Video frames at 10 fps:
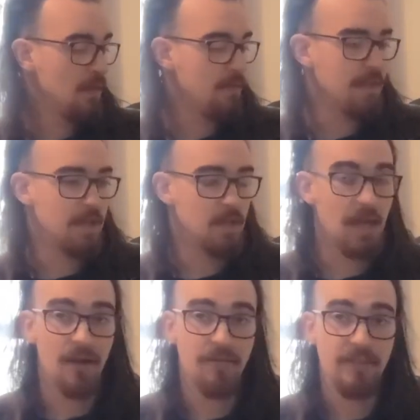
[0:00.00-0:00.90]
And then
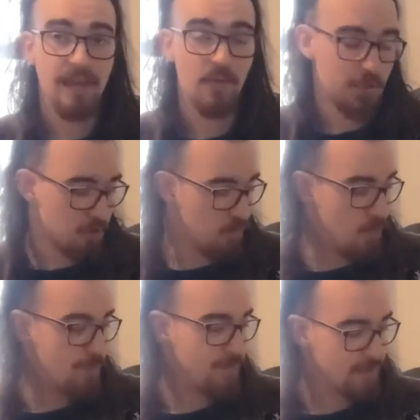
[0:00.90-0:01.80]
after that one you
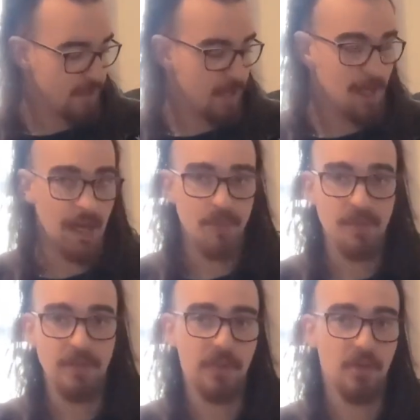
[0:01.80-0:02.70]
move up
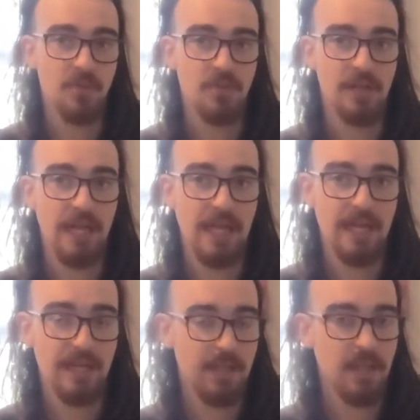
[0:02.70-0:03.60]
to the top string
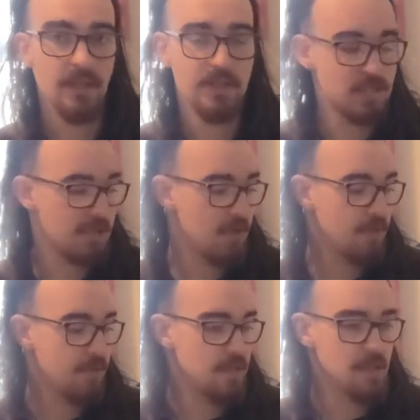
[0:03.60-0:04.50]
again and you start
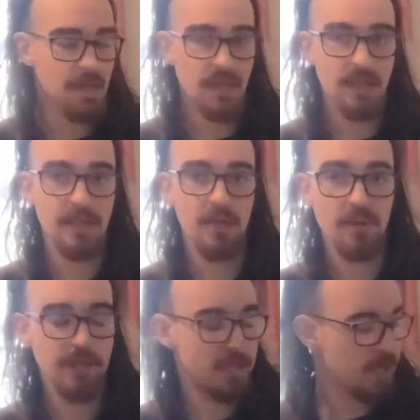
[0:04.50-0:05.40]
with the
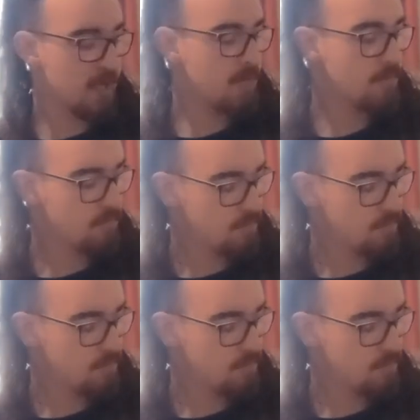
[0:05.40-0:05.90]
double hit again.